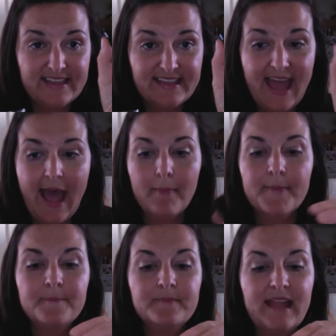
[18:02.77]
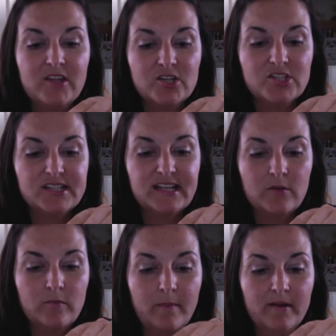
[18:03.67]
the cap, and you're just going to
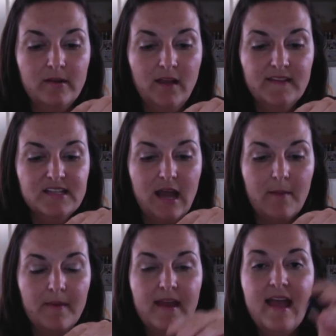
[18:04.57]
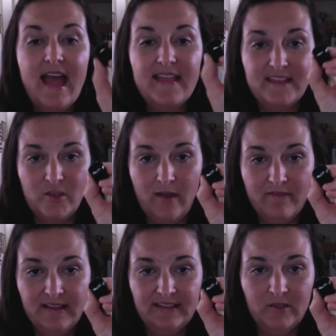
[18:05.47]
rub it along the top, and then you have
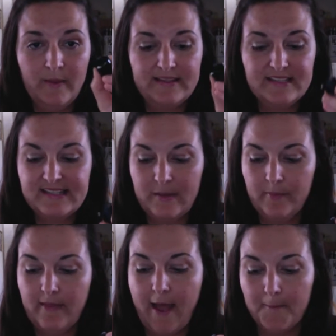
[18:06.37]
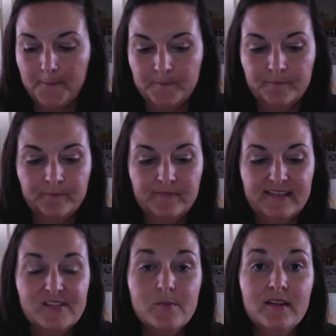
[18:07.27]
that little bit to sample out.
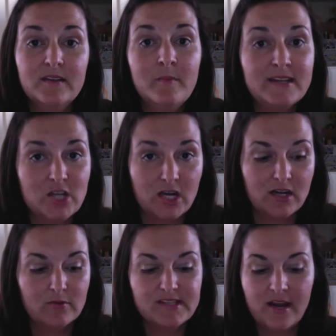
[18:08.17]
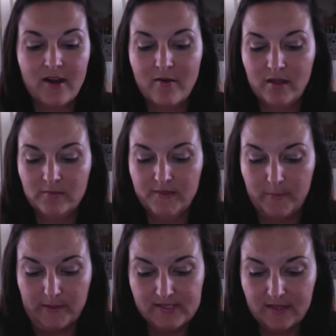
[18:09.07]
This one, my daughter was carrying around with their
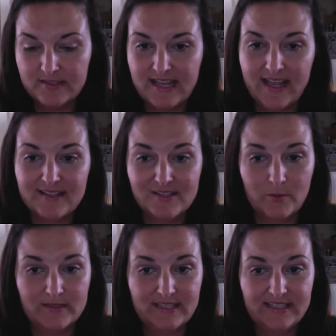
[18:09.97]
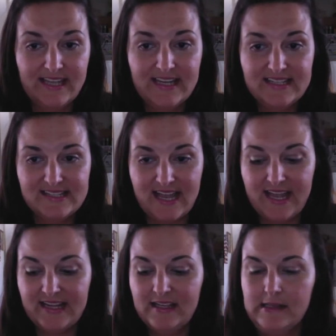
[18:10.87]
purse outside, so it did get inside,